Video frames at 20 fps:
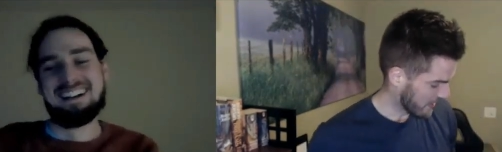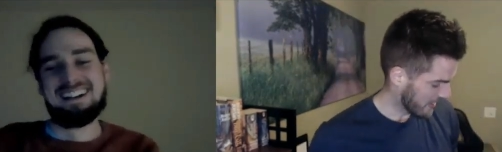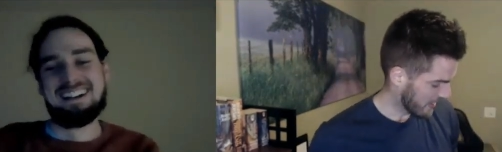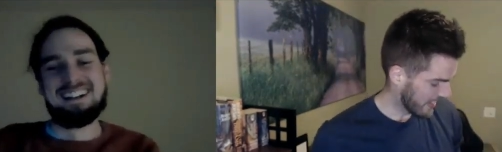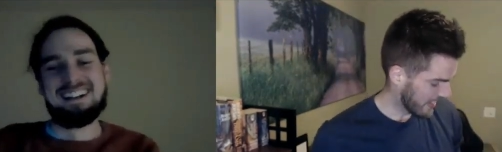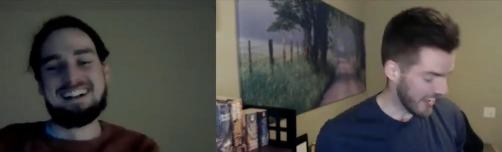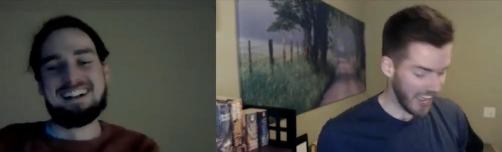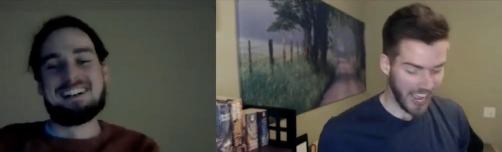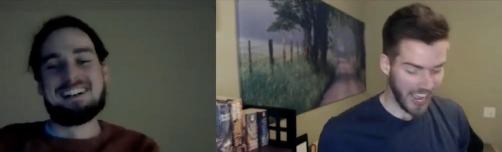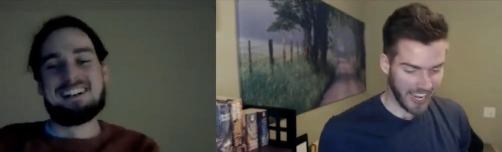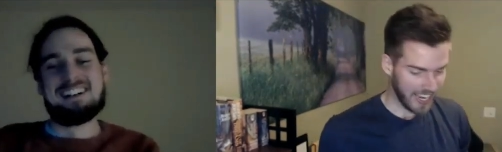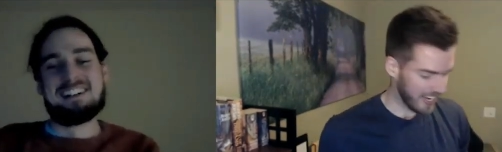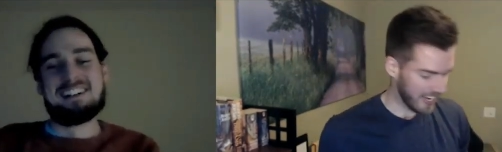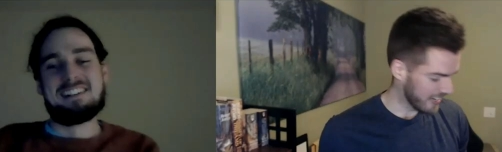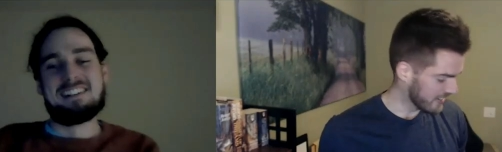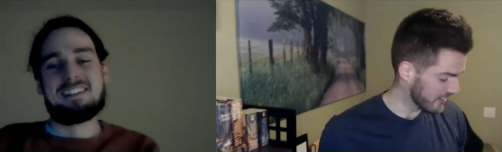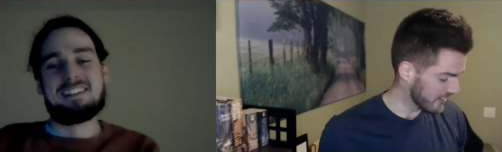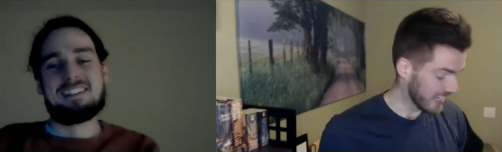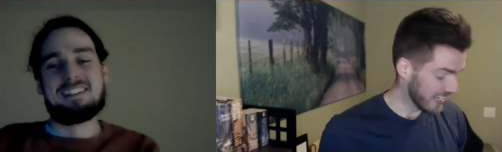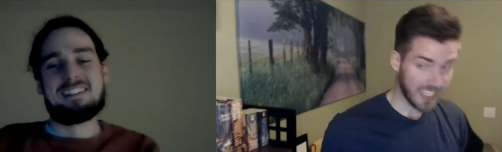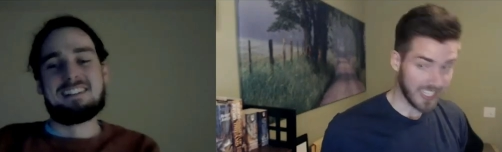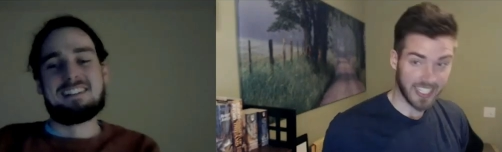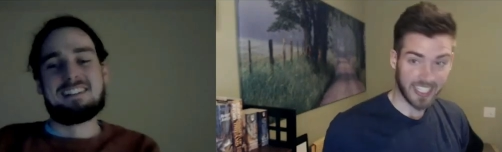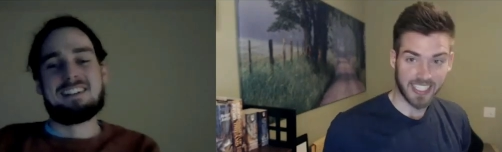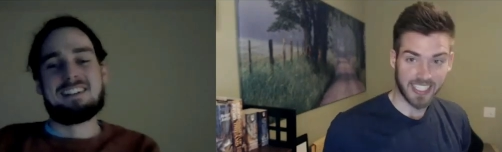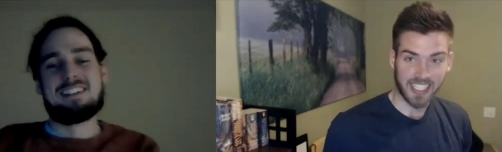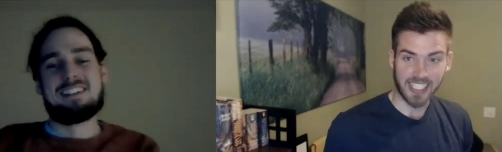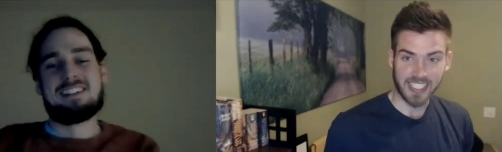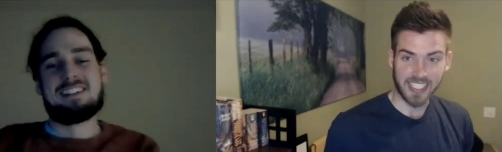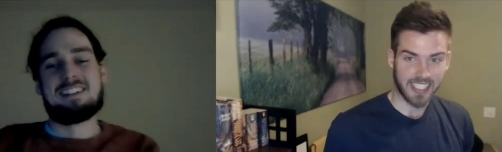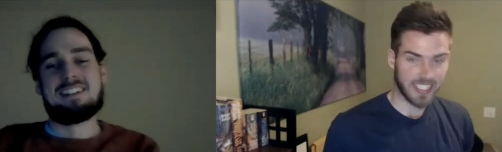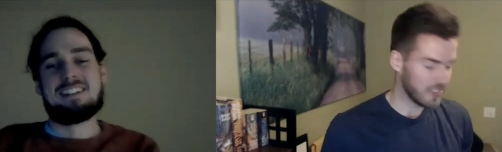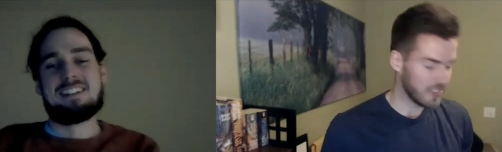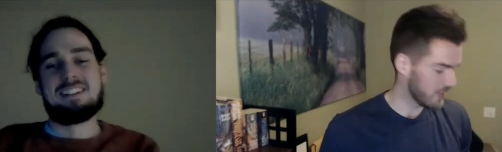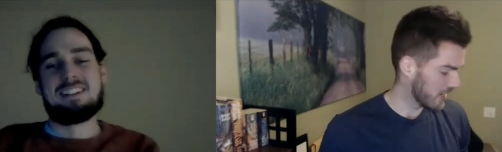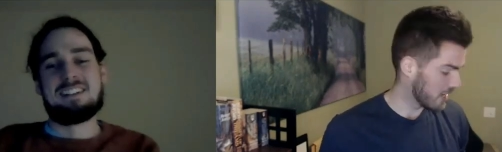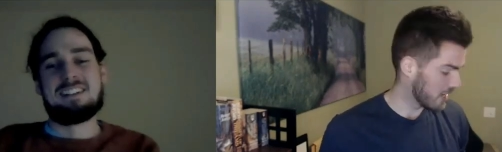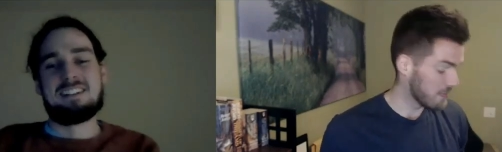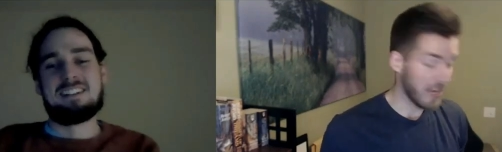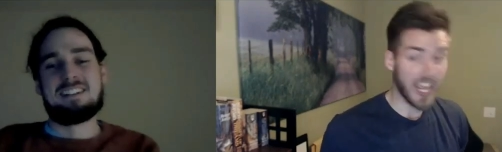Speaker 1: yeah, I gotta go get this kid
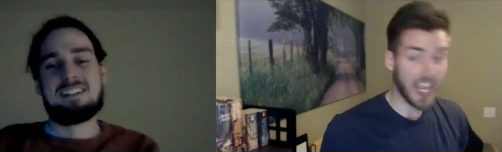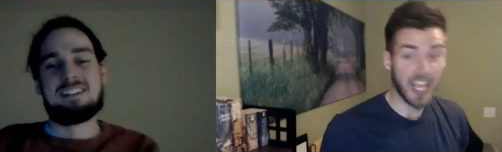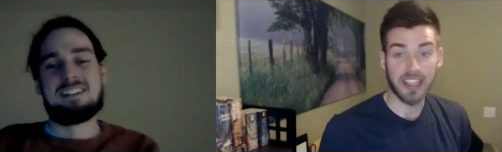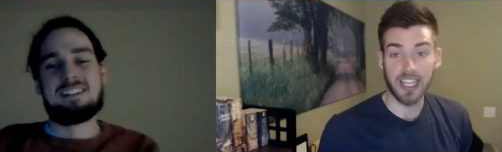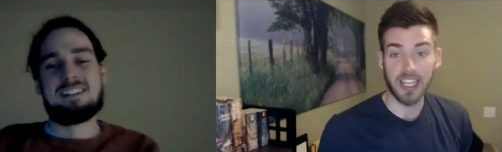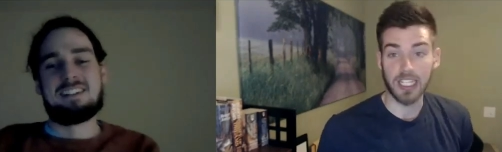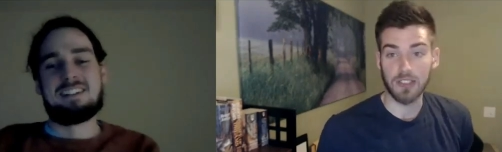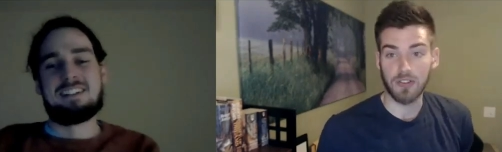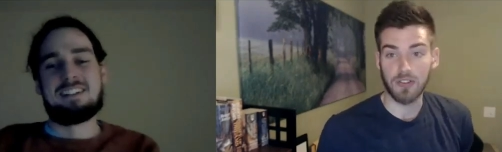situated. But hey, thanks